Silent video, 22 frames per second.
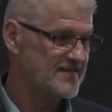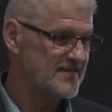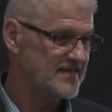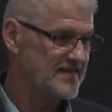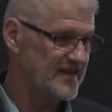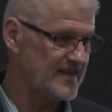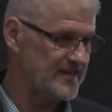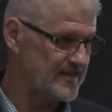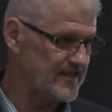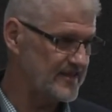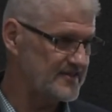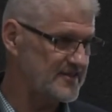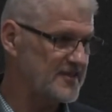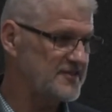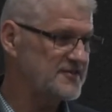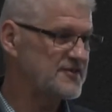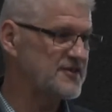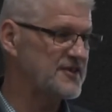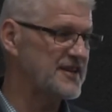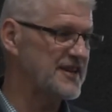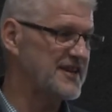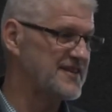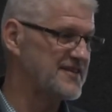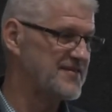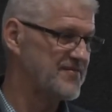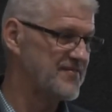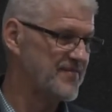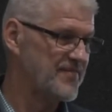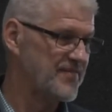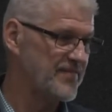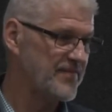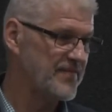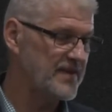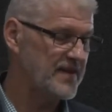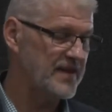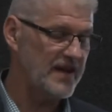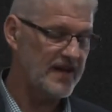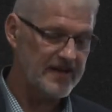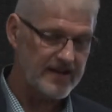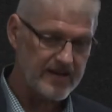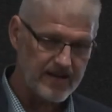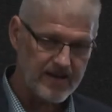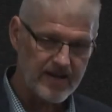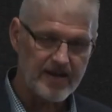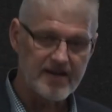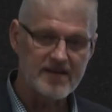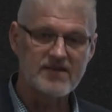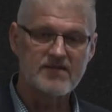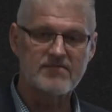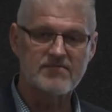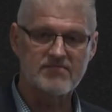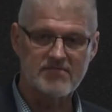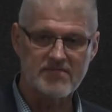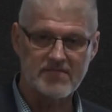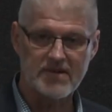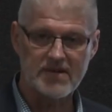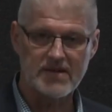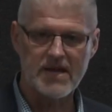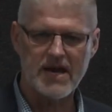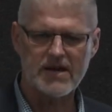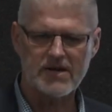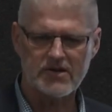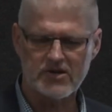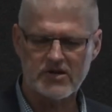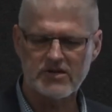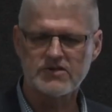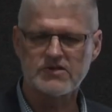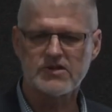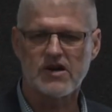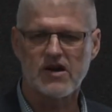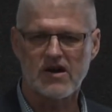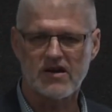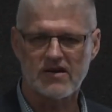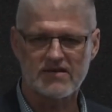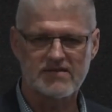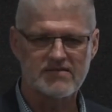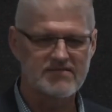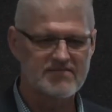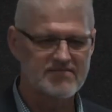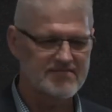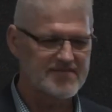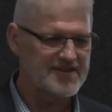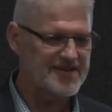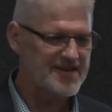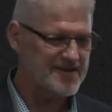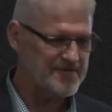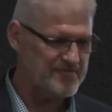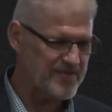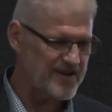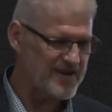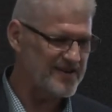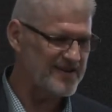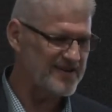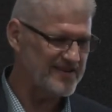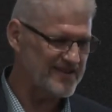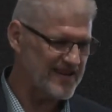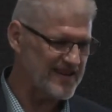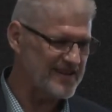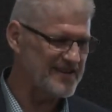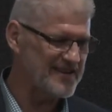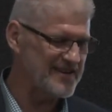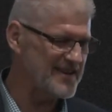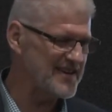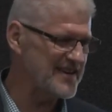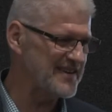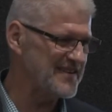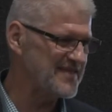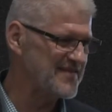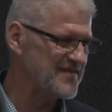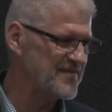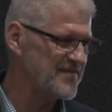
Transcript: in this incident. And he had a good talk. He admitted that he did.